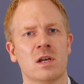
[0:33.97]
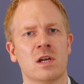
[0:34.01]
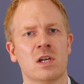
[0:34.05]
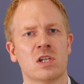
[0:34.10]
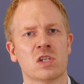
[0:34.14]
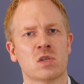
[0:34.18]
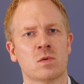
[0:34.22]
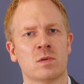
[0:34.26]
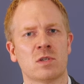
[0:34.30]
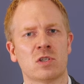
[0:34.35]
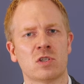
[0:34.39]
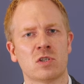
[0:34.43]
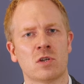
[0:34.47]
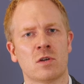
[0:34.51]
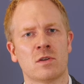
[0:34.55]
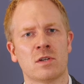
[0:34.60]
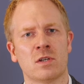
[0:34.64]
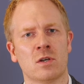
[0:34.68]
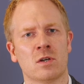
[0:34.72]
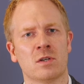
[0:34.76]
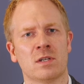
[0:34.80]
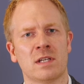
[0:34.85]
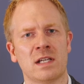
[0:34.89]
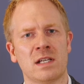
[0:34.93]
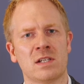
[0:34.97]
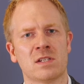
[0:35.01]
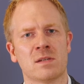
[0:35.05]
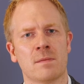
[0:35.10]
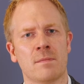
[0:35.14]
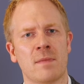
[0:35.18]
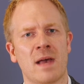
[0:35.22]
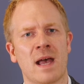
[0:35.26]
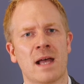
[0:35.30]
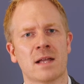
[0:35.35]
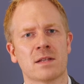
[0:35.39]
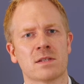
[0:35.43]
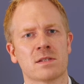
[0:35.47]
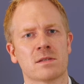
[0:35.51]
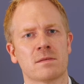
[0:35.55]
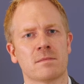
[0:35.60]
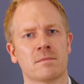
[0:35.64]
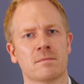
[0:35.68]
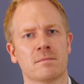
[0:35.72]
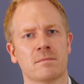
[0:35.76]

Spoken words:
to ensure that your needs are met.